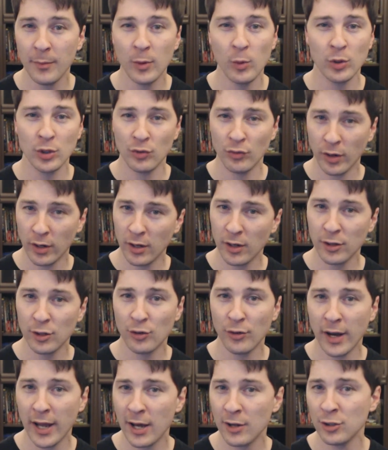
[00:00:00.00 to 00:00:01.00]
I mean, when you run on
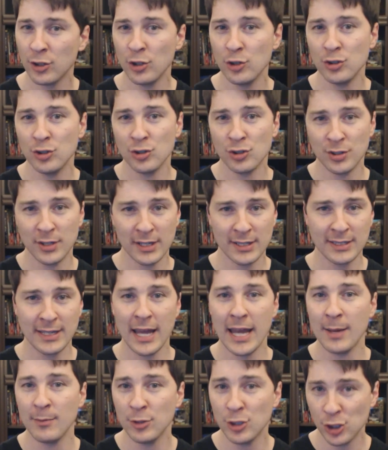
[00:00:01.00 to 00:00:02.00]
the ground, you use your sticks
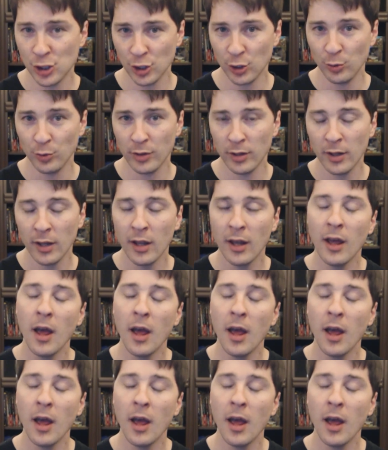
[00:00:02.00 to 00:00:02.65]
to aim and shoot,